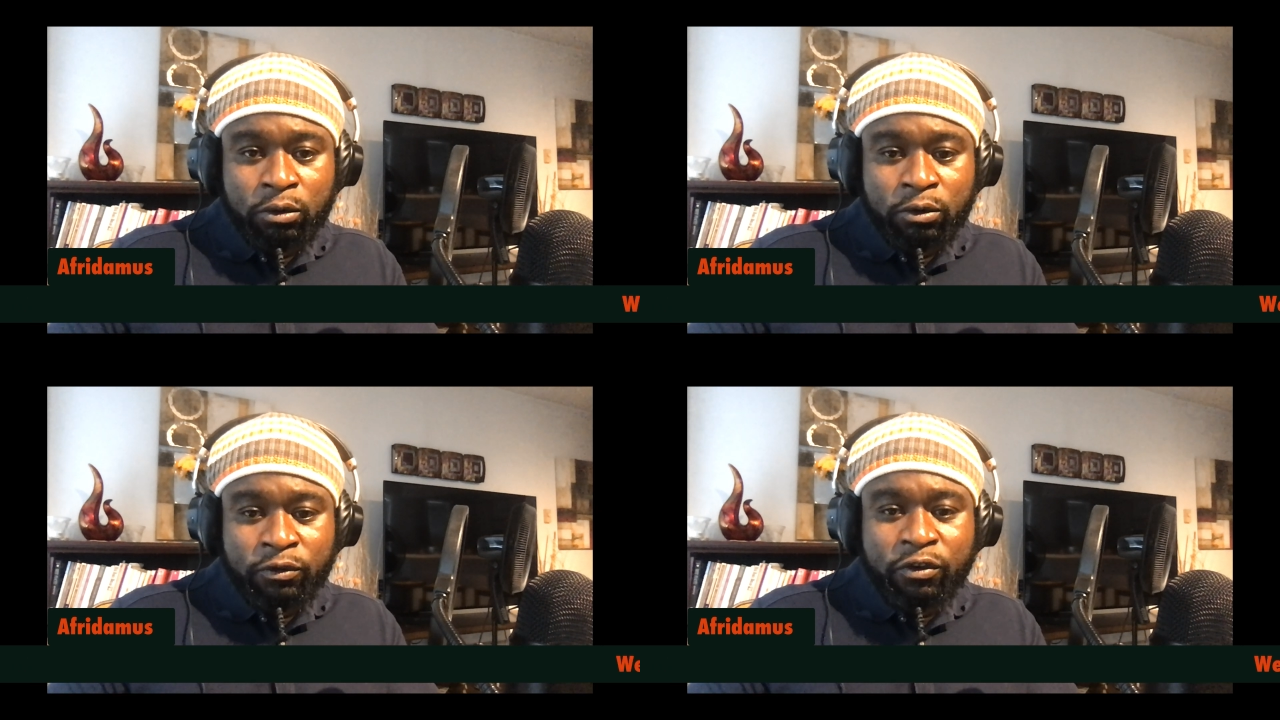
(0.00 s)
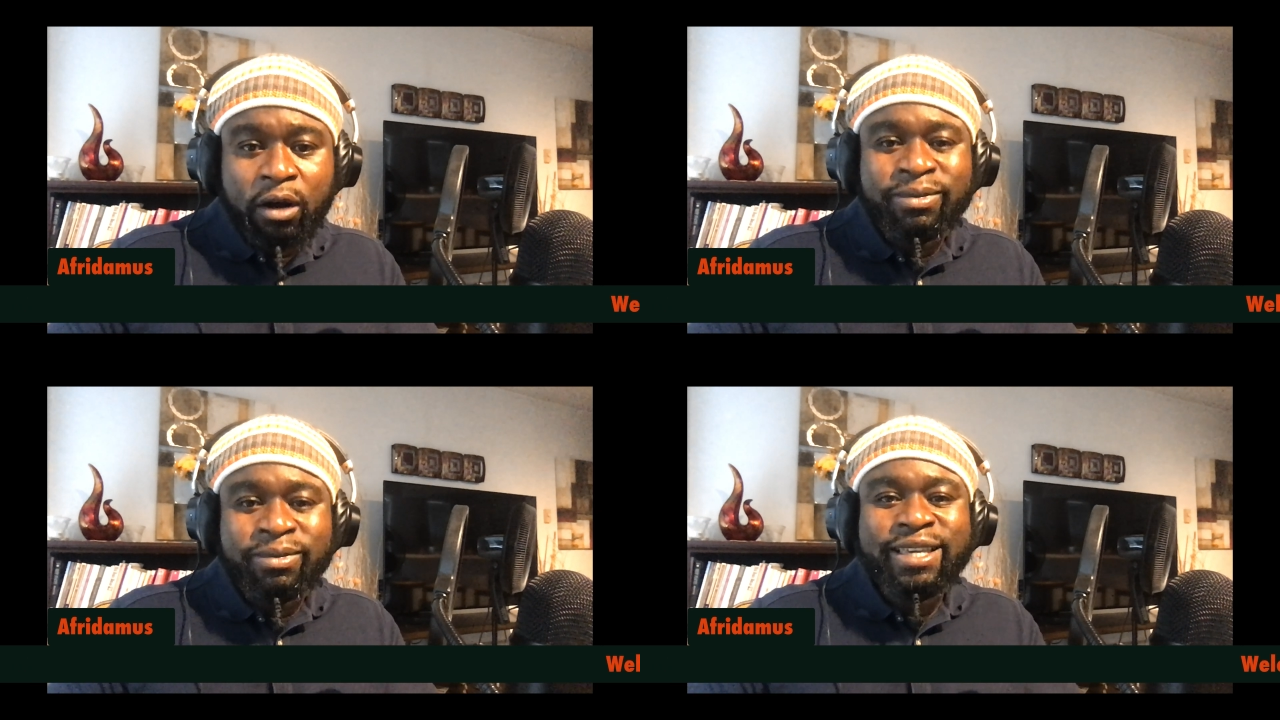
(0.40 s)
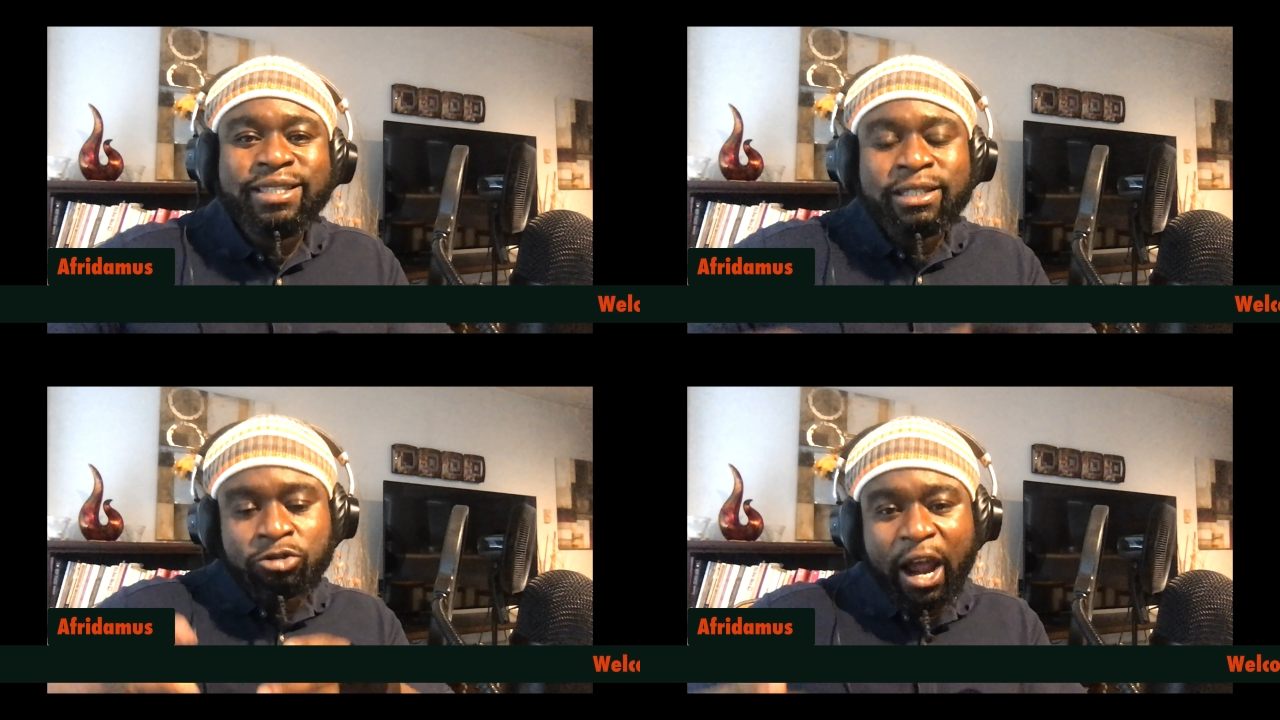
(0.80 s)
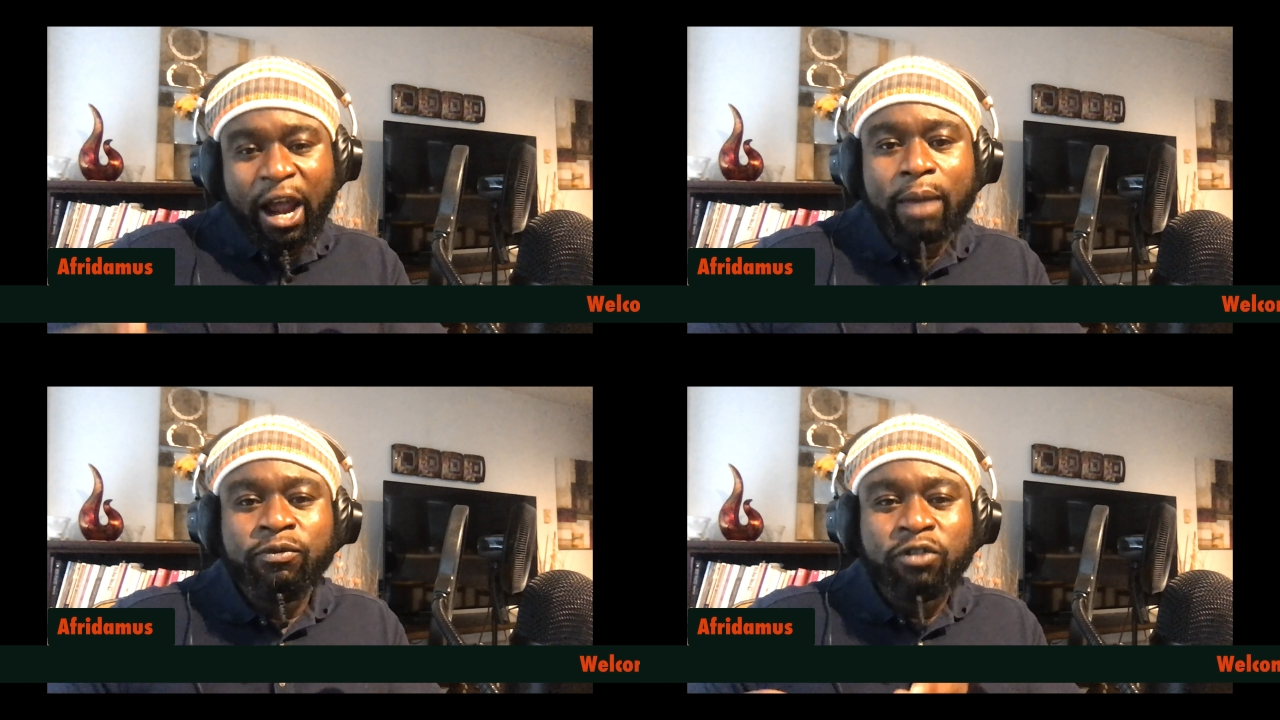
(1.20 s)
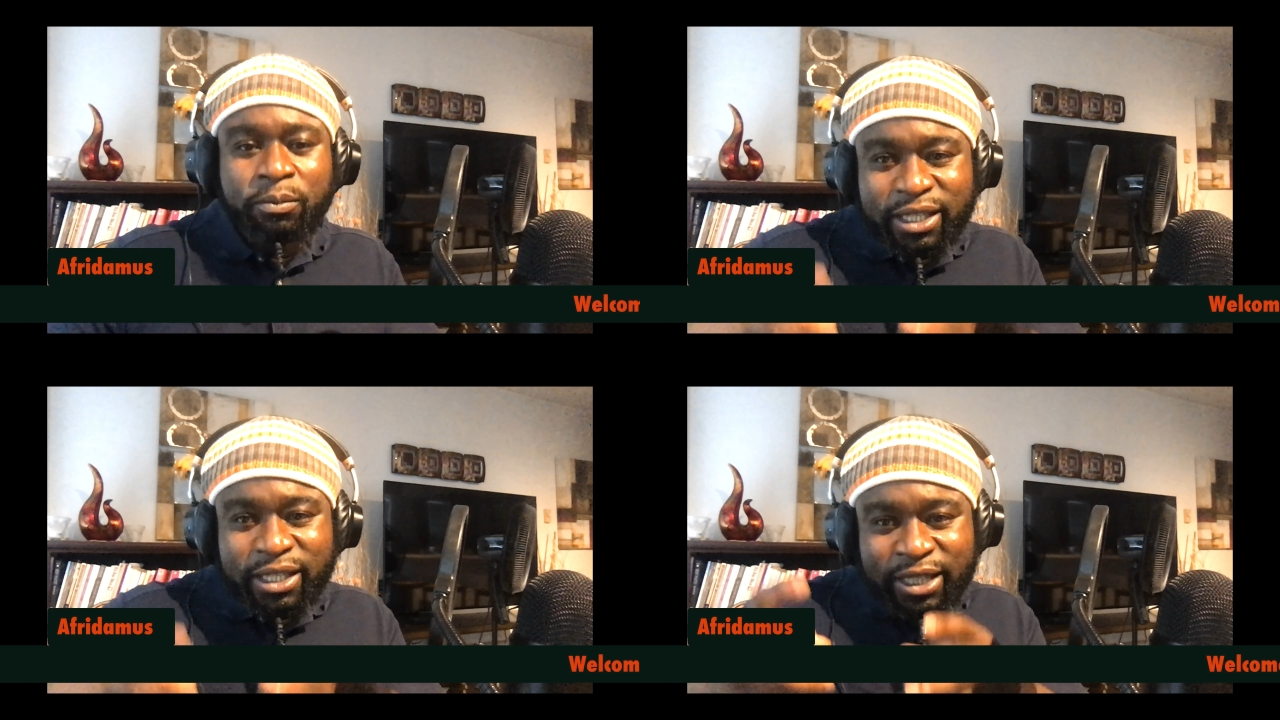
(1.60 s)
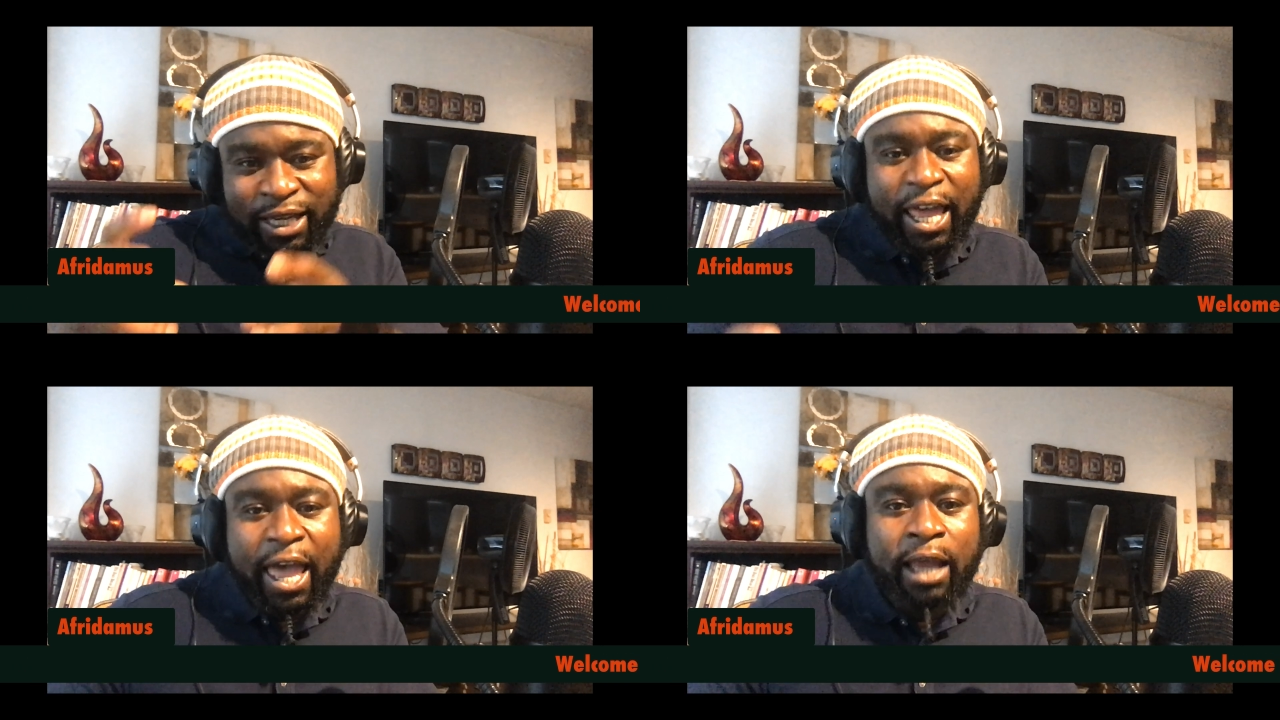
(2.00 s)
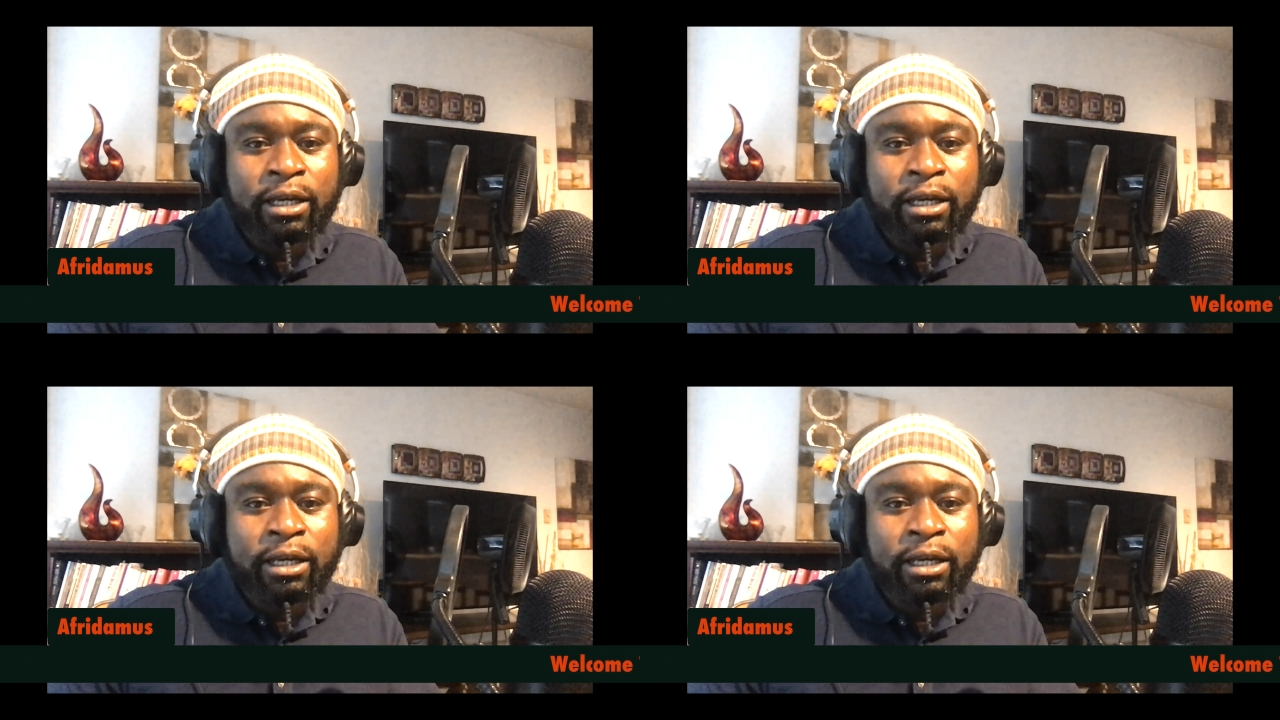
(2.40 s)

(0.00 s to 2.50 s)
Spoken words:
from his tribe, from his clan,